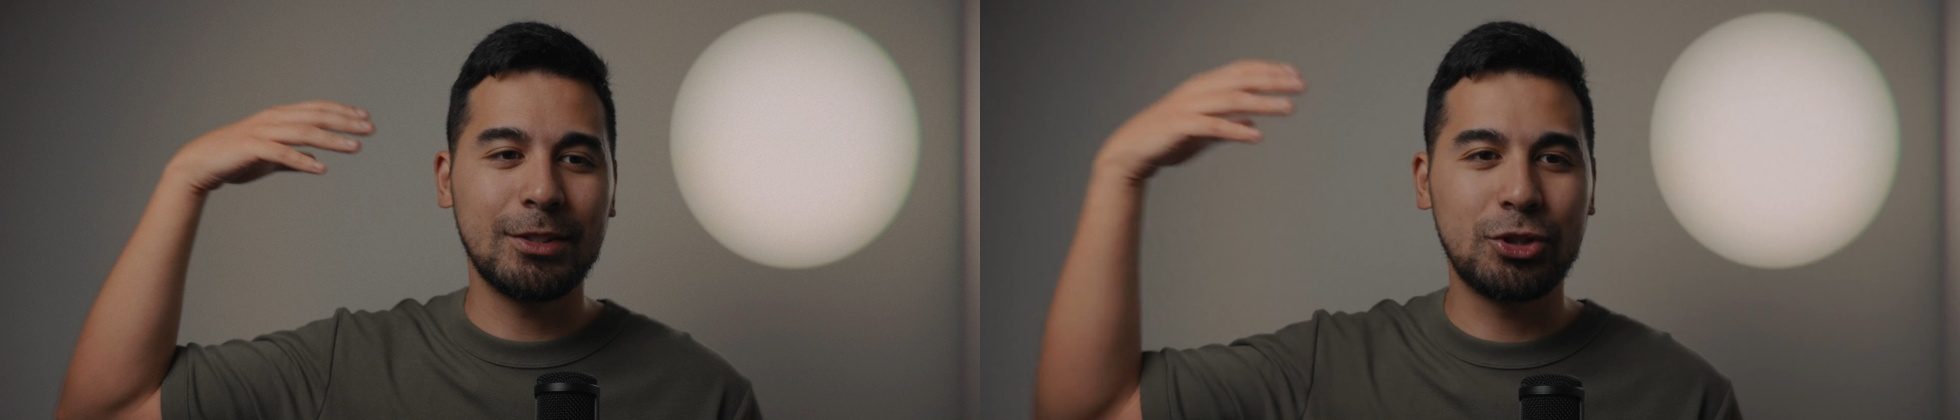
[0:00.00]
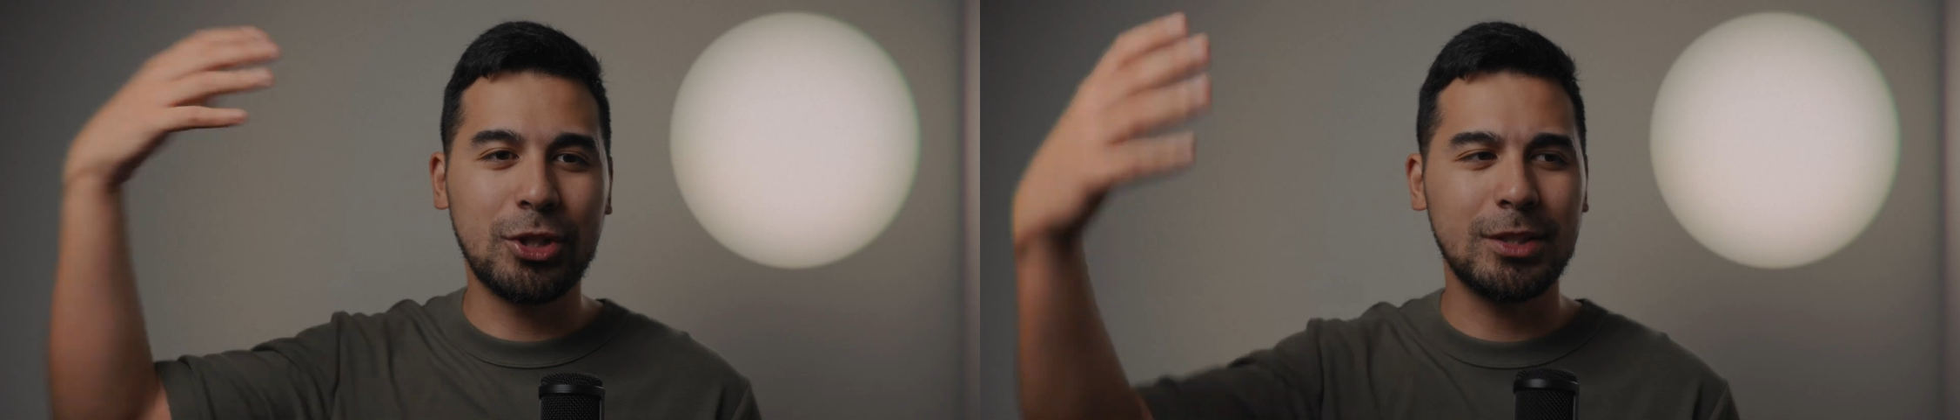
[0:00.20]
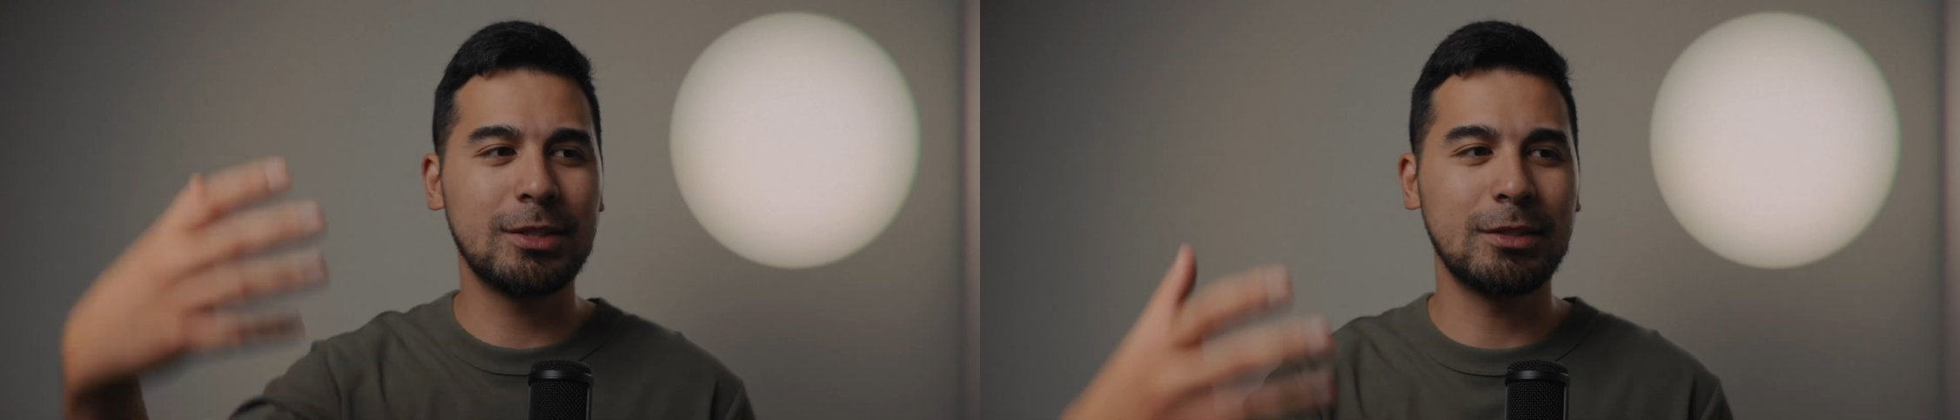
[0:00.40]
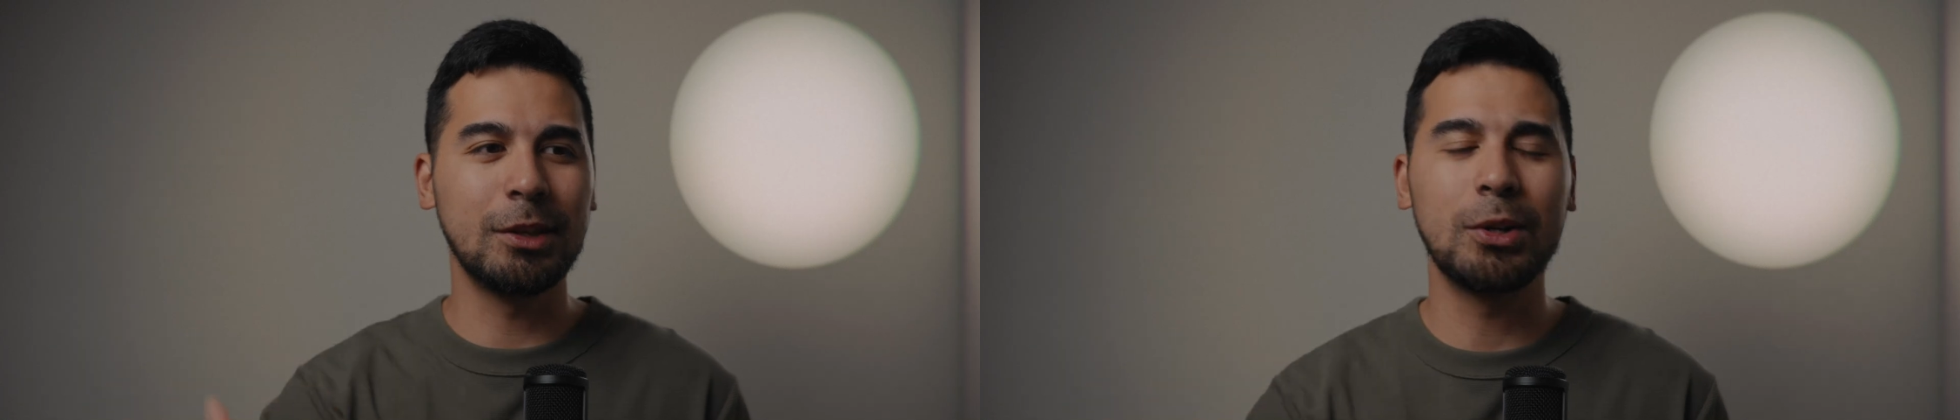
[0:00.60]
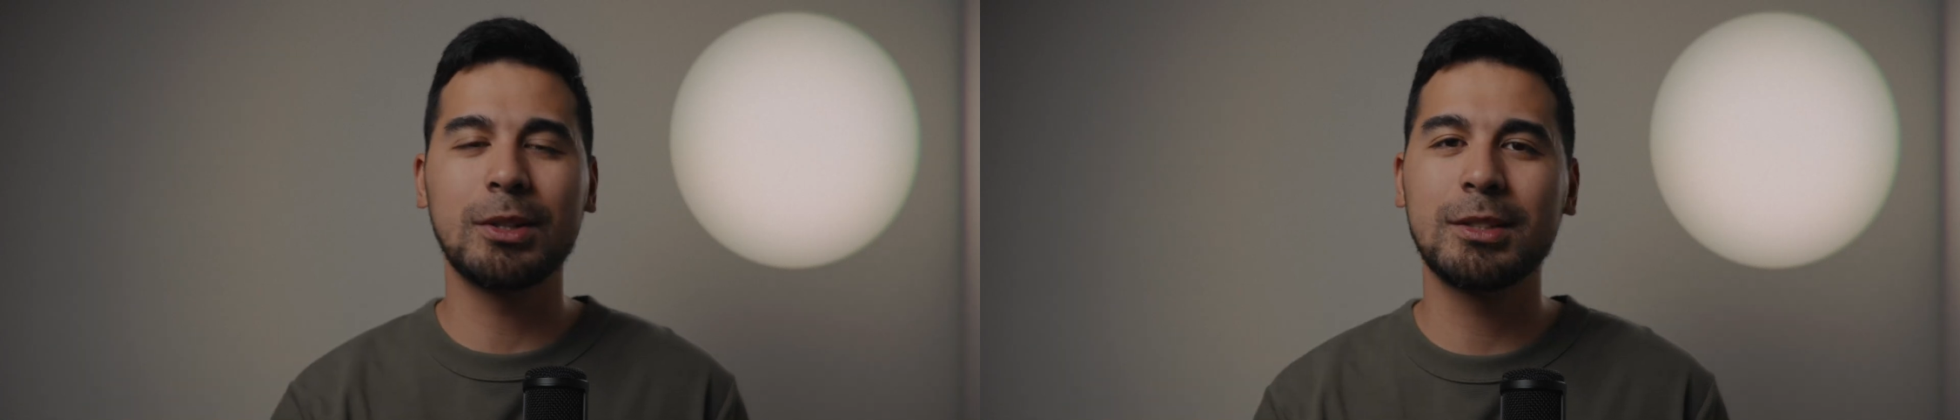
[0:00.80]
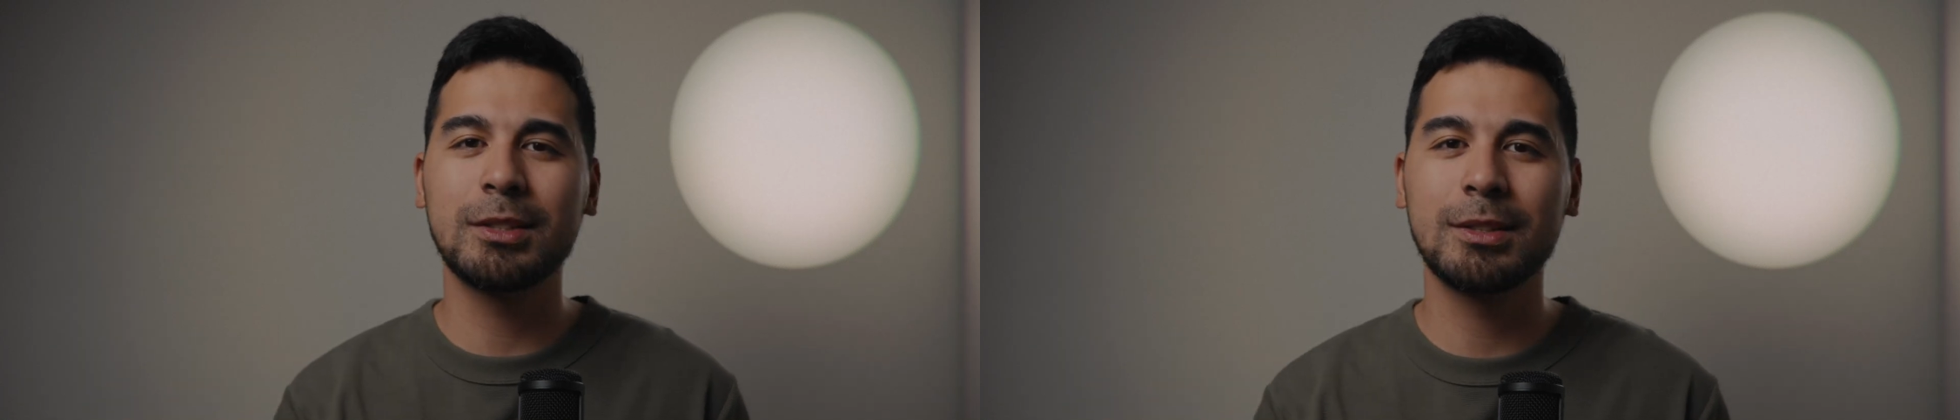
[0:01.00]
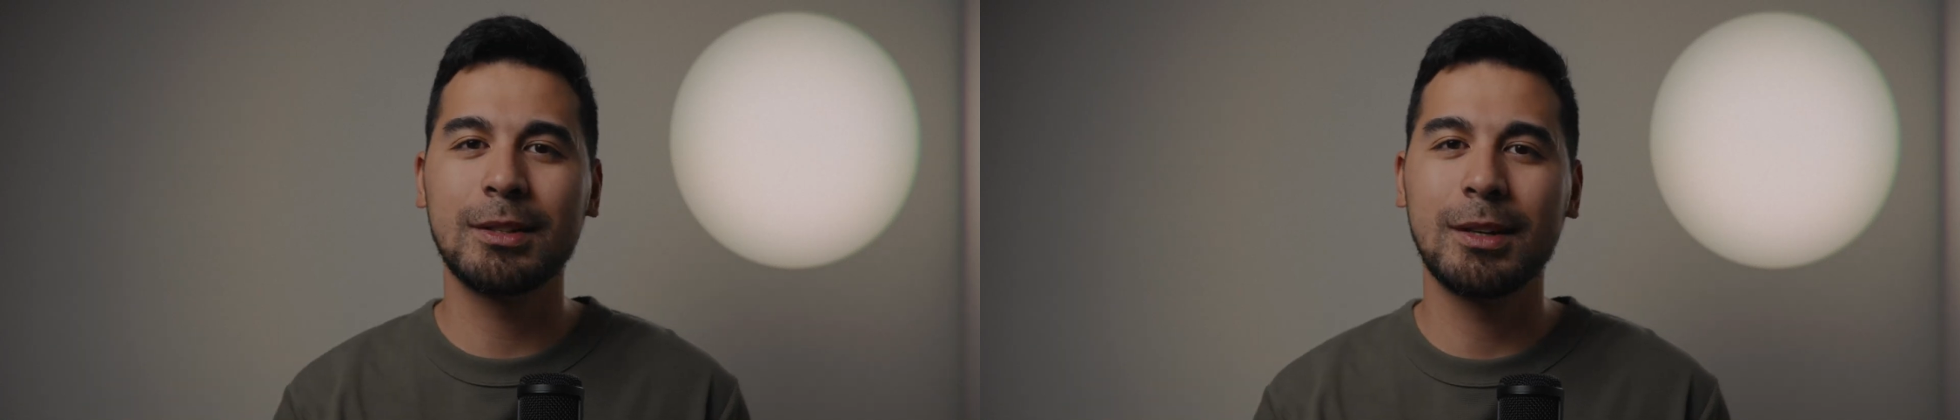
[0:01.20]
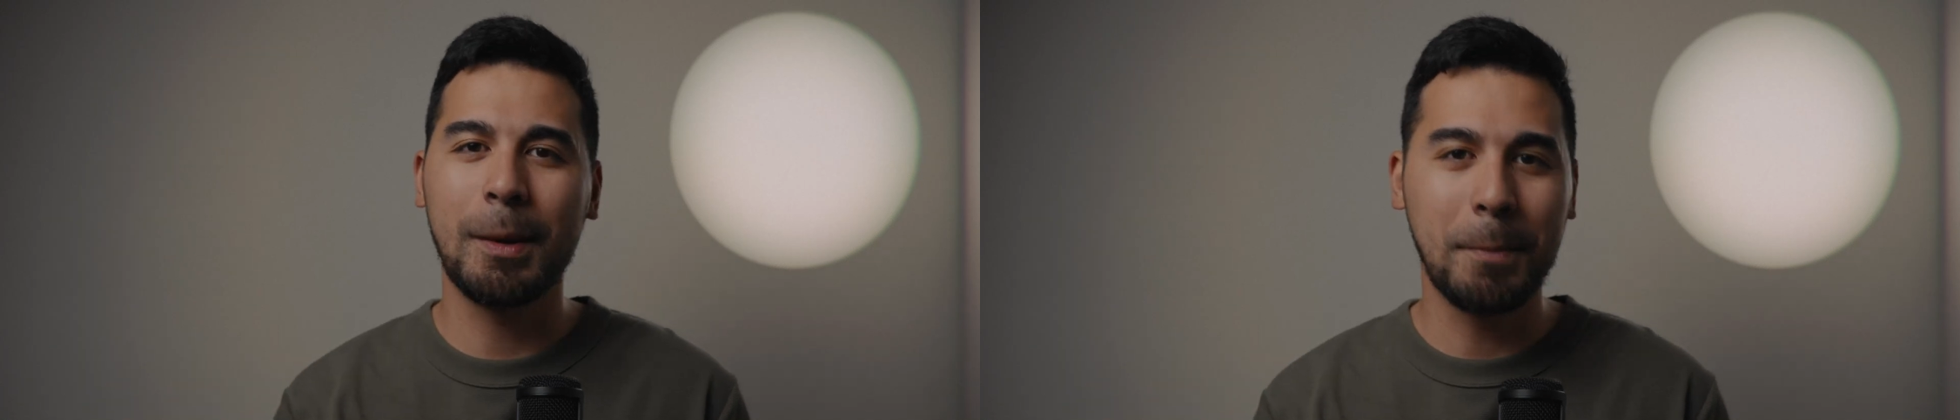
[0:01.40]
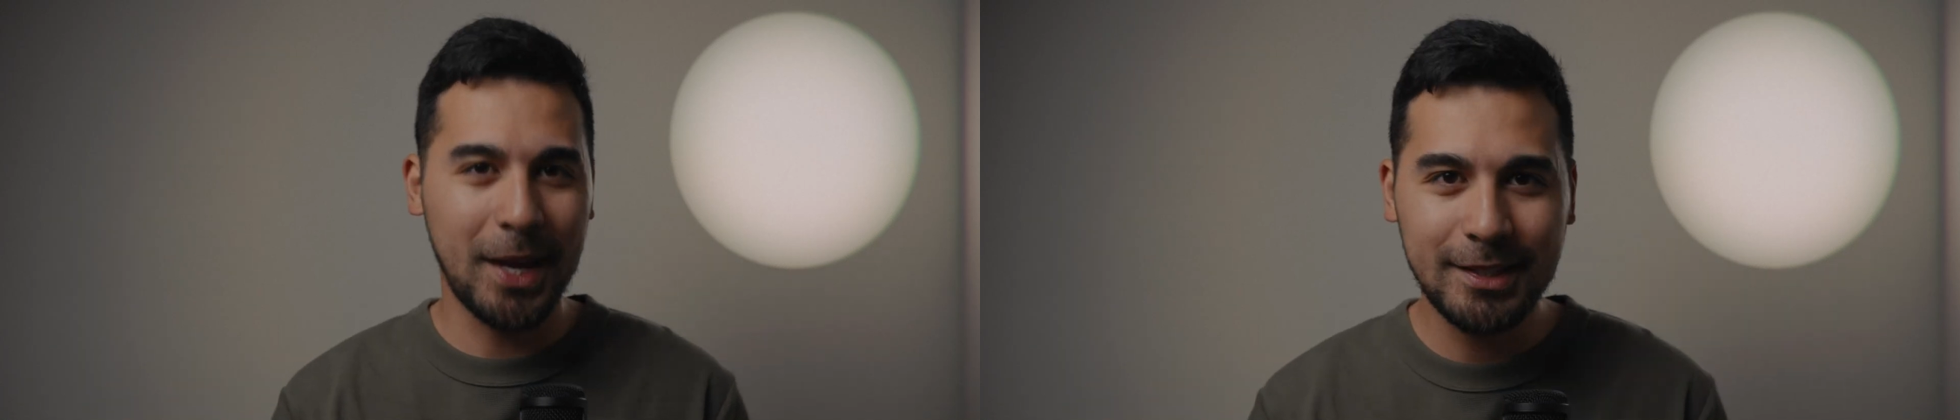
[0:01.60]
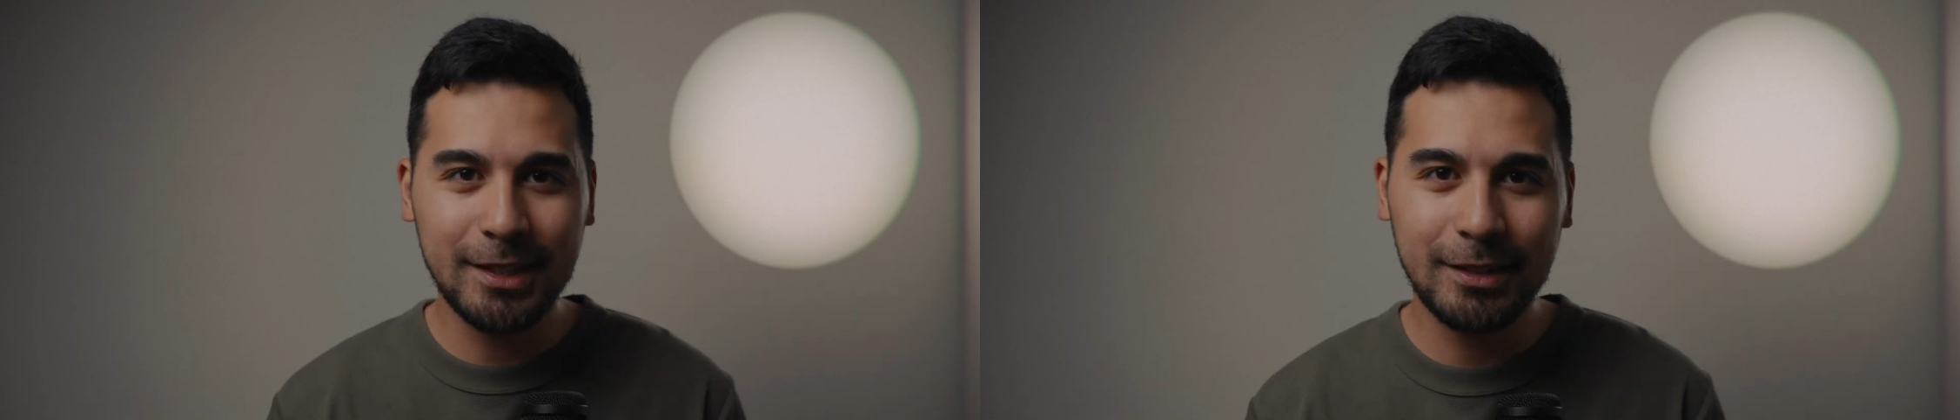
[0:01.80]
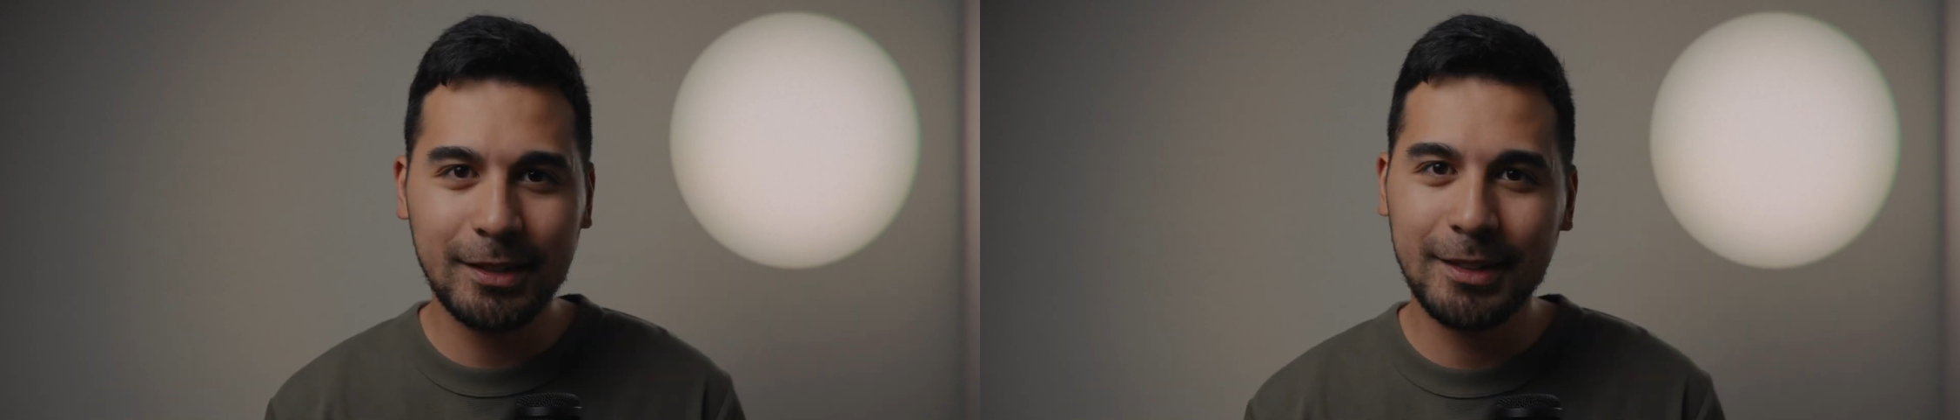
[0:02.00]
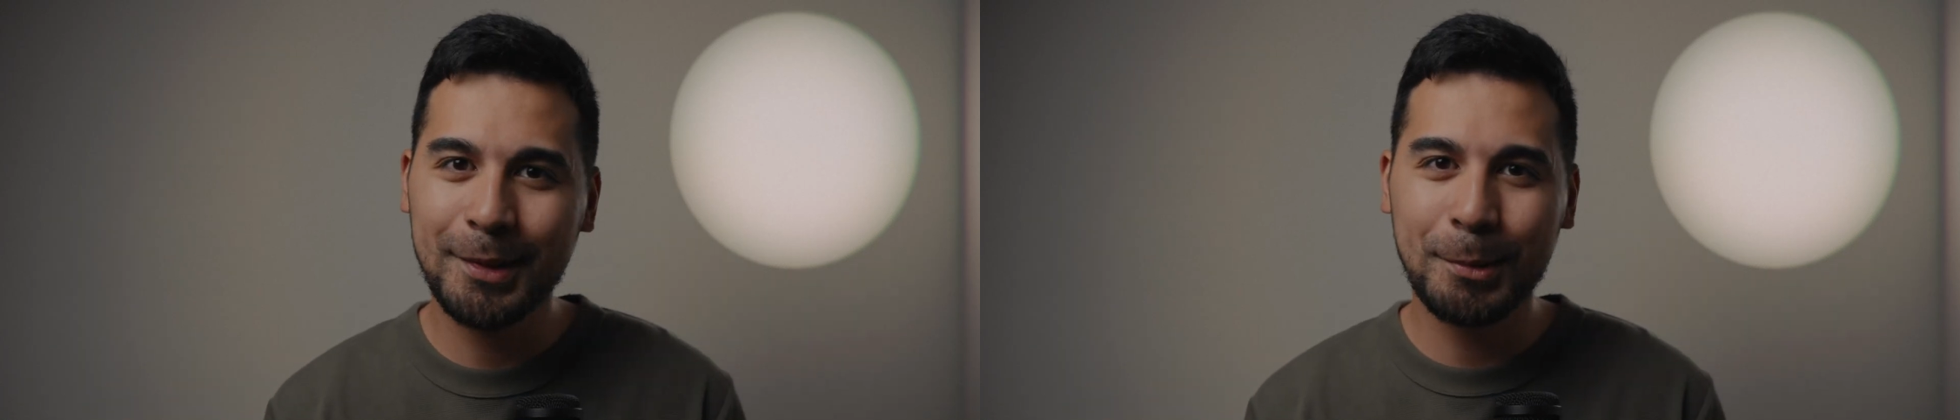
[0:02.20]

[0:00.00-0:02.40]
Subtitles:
just looks amazing,